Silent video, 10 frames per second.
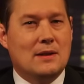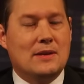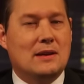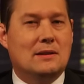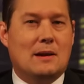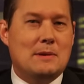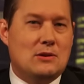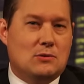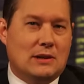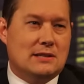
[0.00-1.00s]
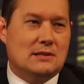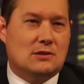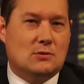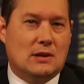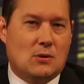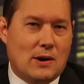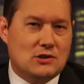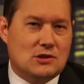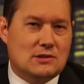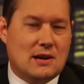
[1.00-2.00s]
You listen to the
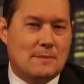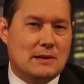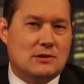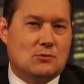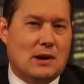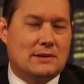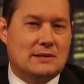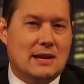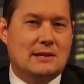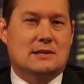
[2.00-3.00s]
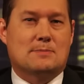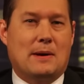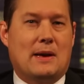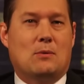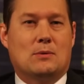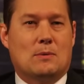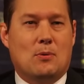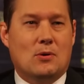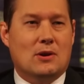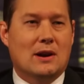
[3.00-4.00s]
questions coming to Ron DeSantis by that one
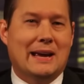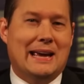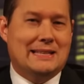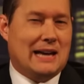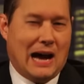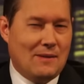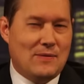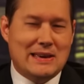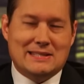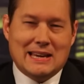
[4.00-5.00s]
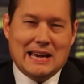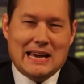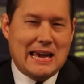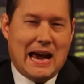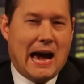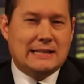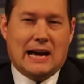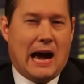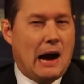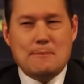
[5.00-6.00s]
reporter. It's obvious he had
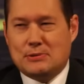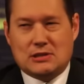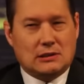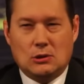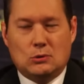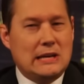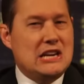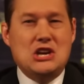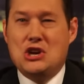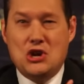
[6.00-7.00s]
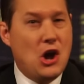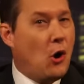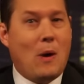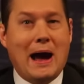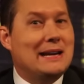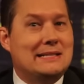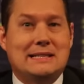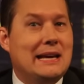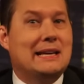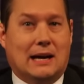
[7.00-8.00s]
absolutely no
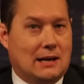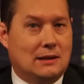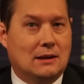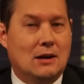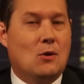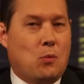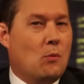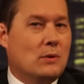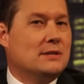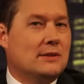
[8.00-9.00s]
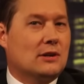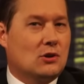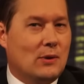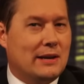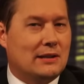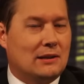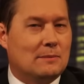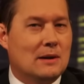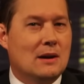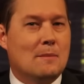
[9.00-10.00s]
idea what was in the
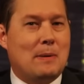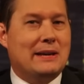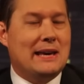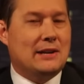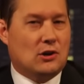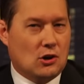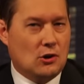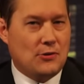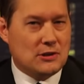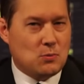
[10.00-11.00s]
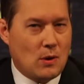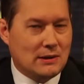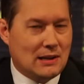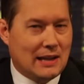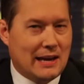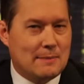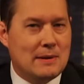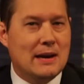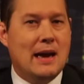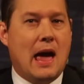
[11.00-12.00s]
curriculum. But he had heard this one claim,
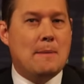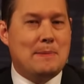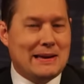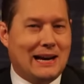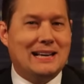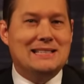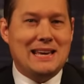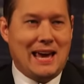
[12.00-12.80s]
and because he